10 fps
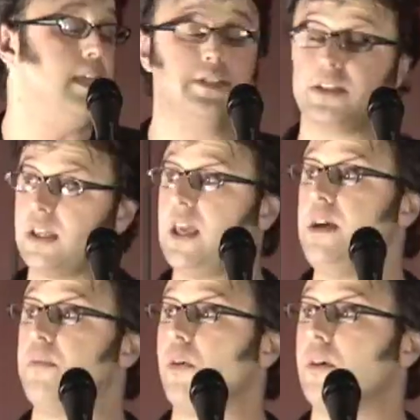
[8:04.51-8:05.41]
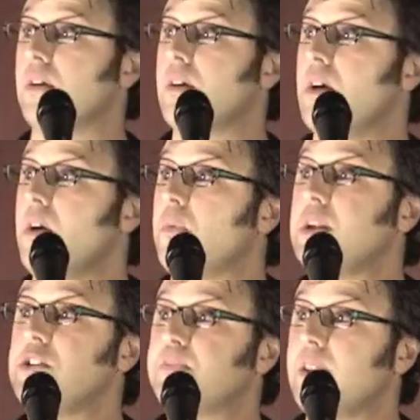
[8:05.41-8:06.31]
is at the keyboard,
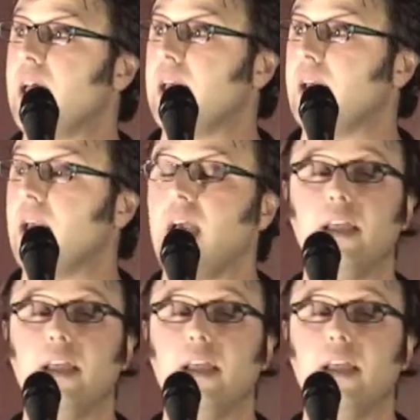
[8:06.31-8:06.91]
when he's playing,